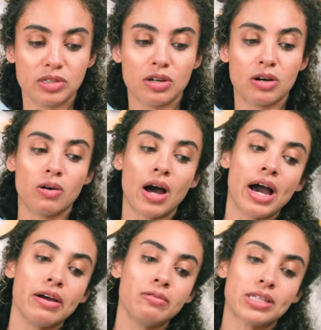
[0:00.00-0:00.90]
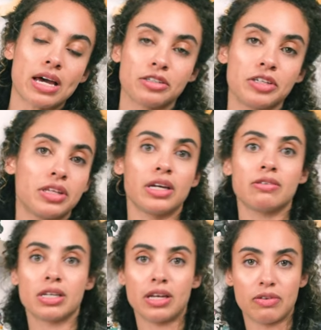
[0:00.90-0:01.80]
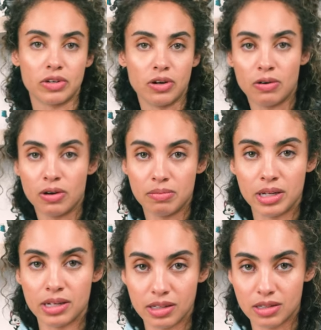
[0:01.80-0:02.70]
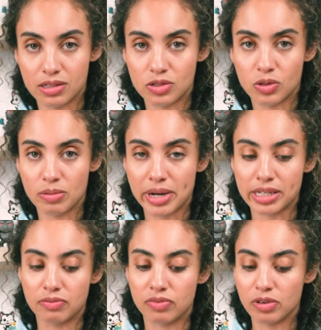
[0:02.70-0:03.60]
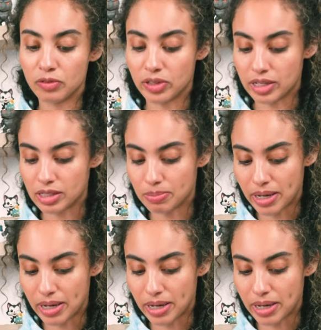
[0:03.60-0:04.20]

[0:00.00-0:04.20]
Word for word: So I was actually thinking I was gonna have to go immediately to the store and buy some film for this,